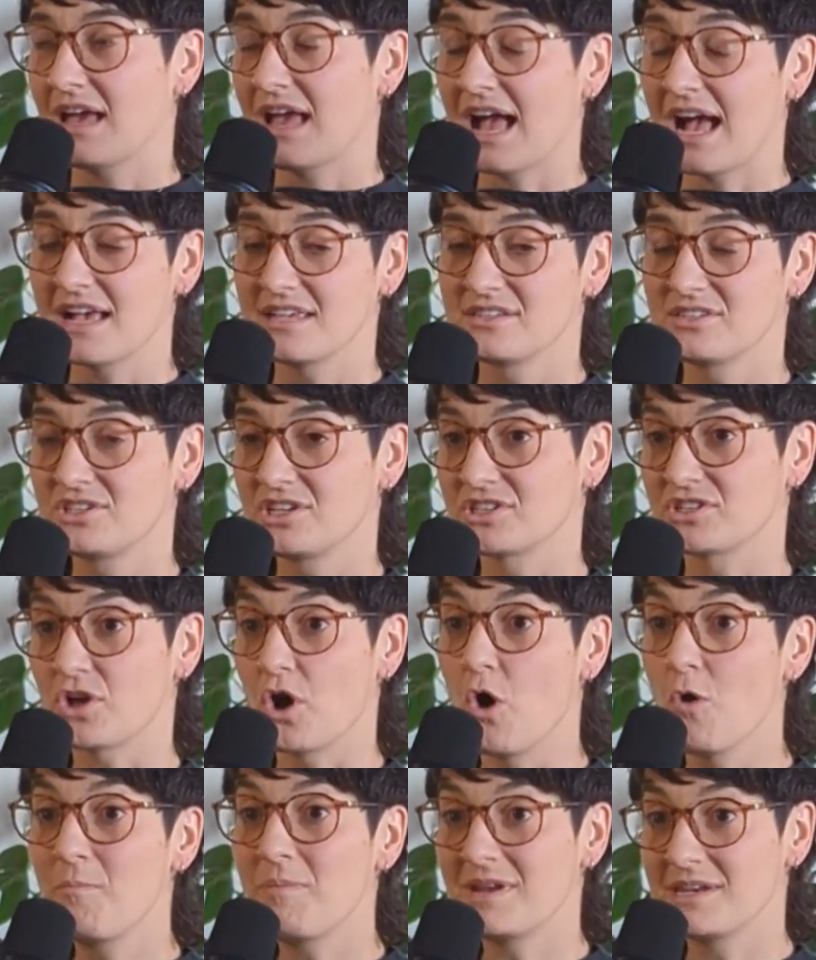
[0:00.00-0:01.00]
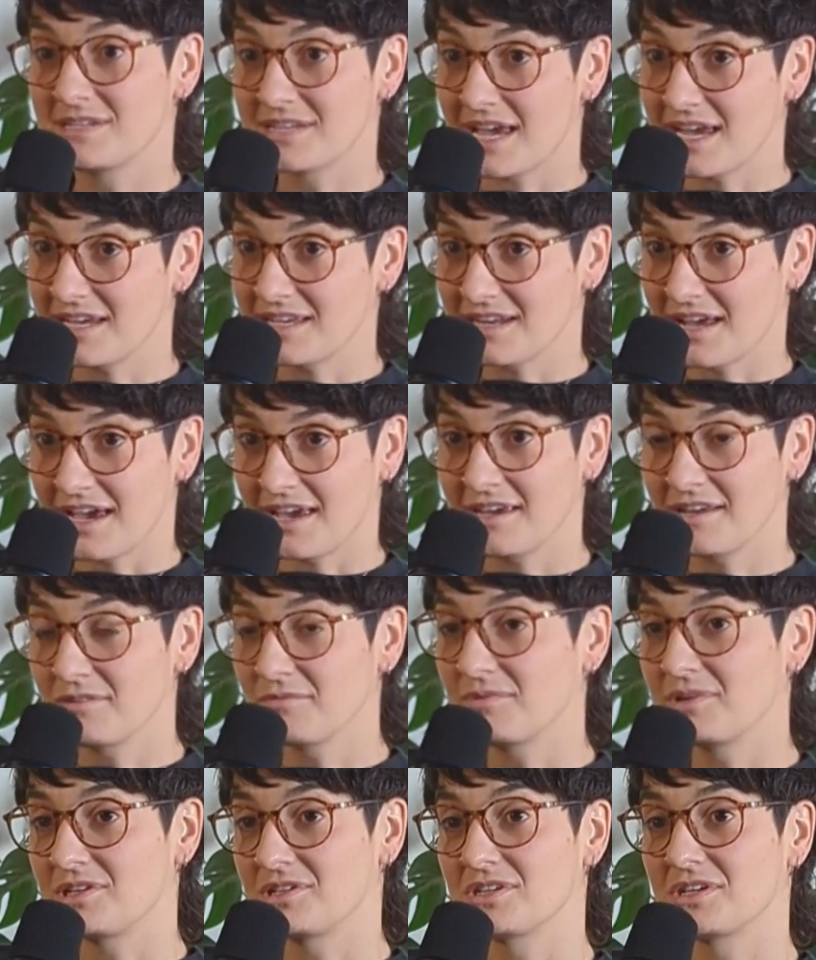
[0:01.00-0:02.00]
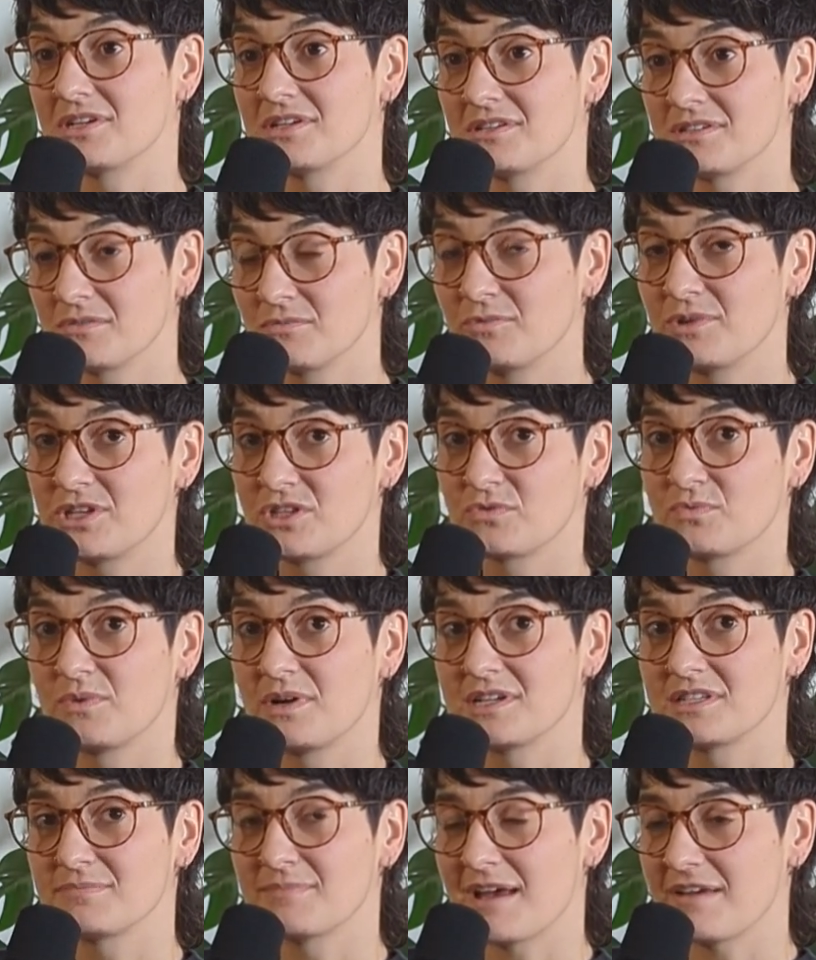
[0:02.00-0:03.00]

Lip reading: as just Open Dyke Night, which was